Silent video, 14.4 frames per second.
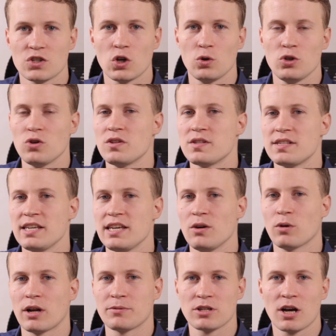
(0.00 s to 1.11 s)
So you can see
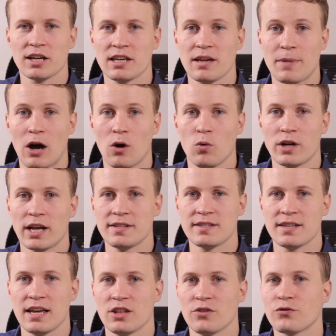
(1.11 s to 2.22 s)
what I'm talking about when I
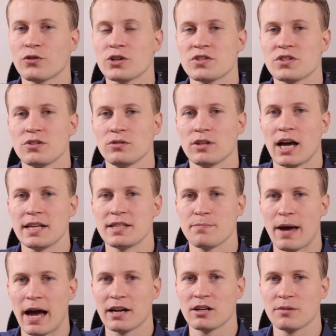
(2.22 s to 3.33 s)
say the first 2 lines
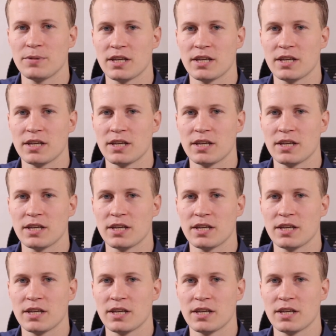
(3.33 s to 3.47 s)
matter,